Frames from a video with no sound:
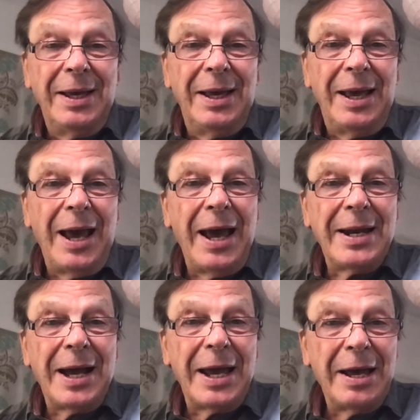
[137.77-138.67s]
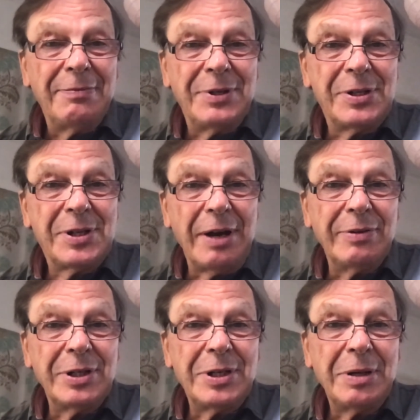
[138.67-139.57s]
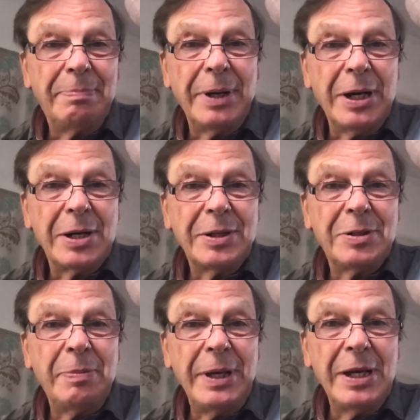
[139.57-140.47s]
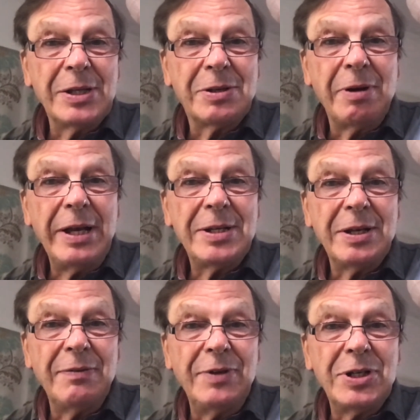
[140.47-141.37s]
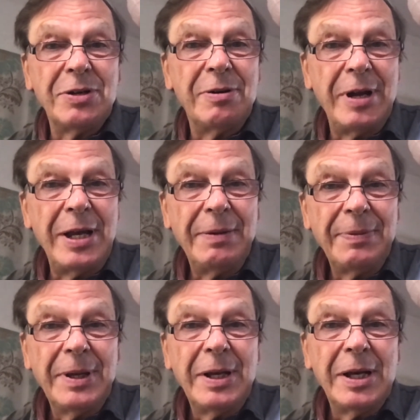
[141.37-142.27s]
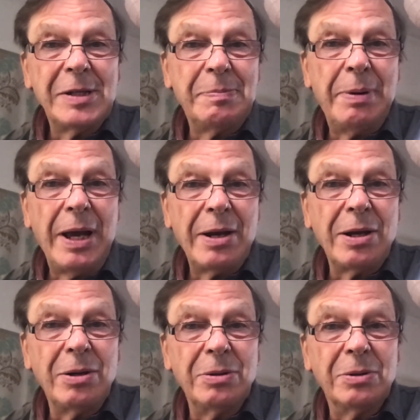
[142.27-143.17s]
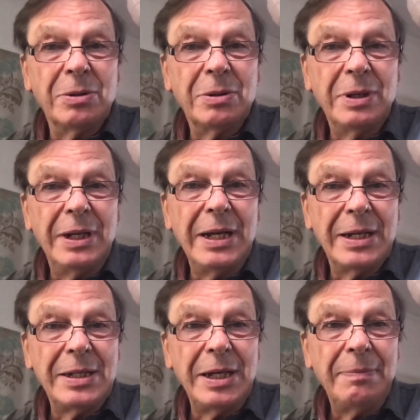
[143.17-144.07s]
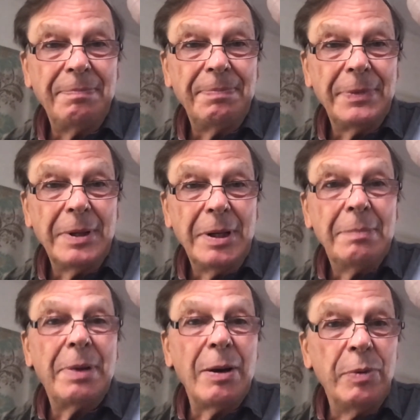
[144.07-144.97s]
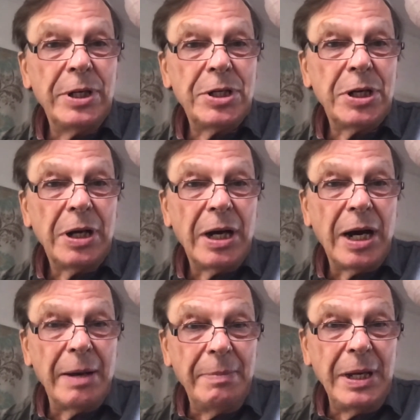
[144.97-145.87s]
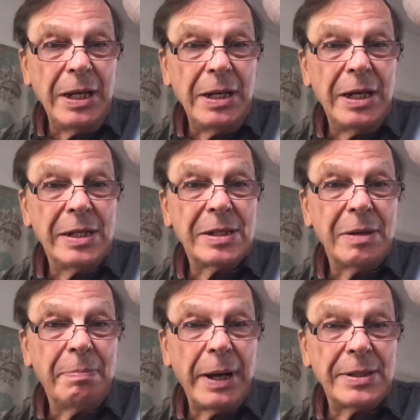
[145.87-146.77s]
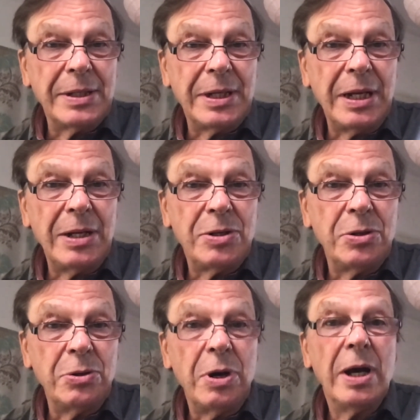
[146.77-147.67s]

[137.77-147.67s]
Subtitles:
and I have discovered Bach to be as great a visionary as Berio or Ligeti, by which I mean his capacity to